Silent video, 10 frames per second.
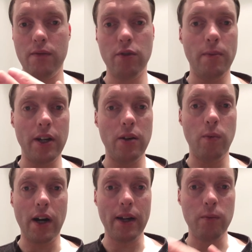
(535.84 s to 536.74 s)
Room
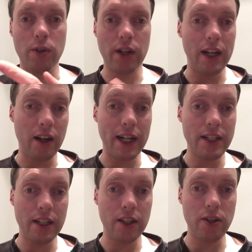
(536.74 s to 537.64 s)
101, Would I Lie
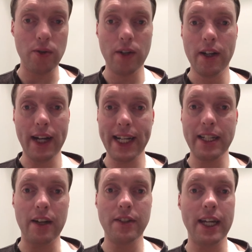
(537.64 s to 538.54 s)
to You,
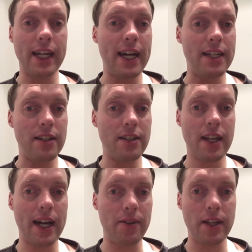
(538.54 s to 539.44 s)
8 out of 10 Cats Does
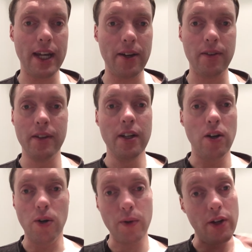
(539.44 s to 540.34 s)
Countdown.
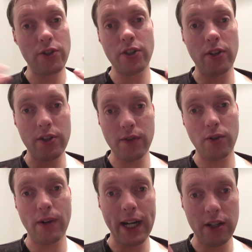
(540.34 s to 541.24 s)
All those shows have
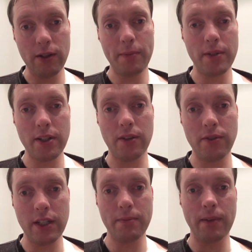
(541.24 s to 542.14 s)
all had new
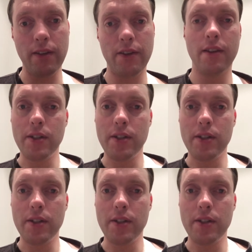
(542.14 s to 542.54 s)
episodes this month,